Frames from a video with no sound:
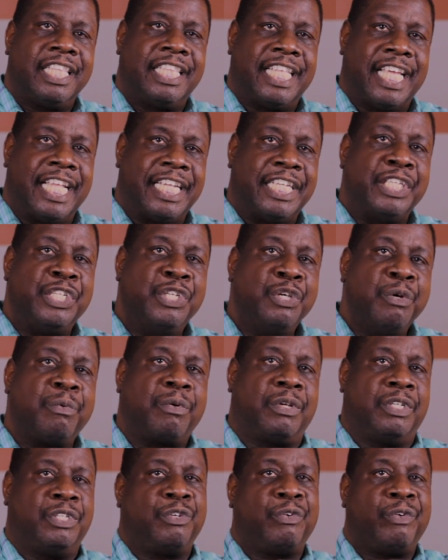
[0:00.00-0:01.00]
that you
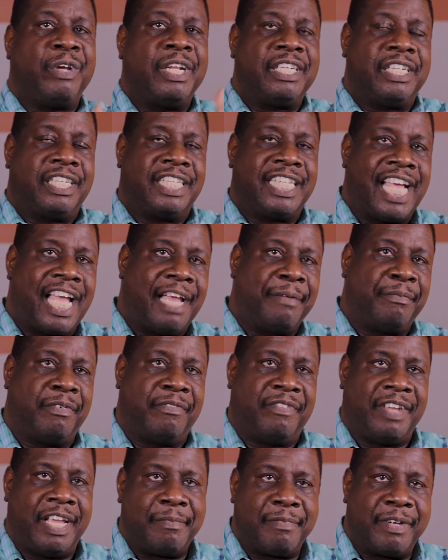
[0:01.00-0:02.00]
were during the time
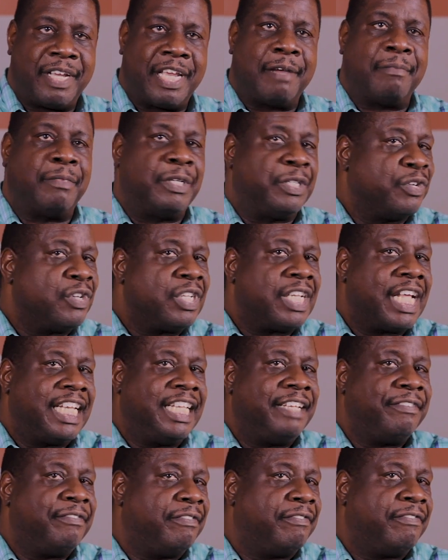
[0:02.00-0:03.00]
of Abraham when you're
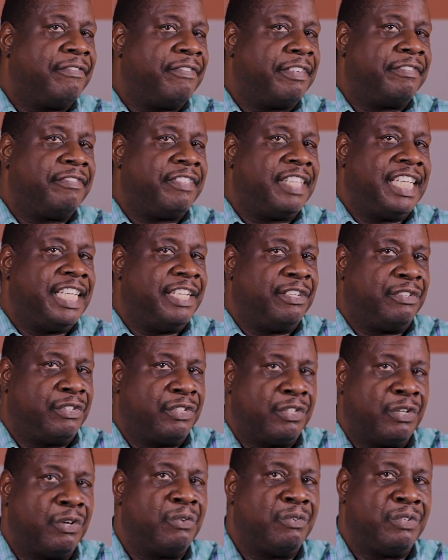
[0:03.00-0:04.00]
not even 50
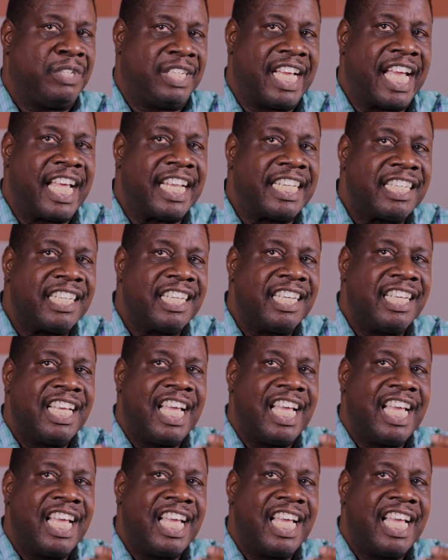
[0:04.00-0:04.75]
years old yet?